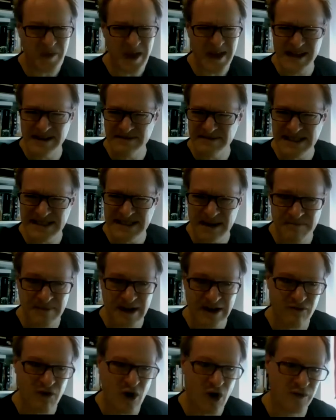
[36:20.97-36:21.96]
There was
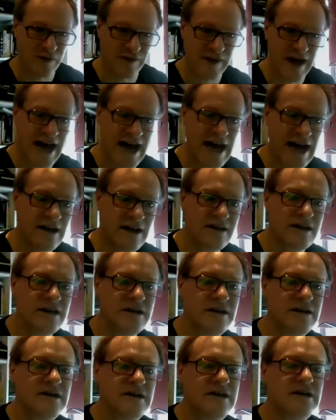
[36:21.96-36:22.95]
something wrong there.
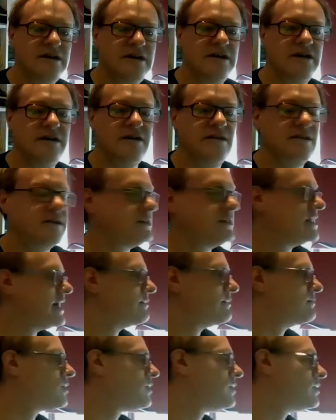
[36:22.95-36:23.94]
There
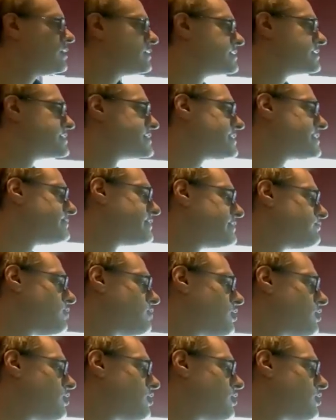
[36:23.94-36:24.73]
was something wrong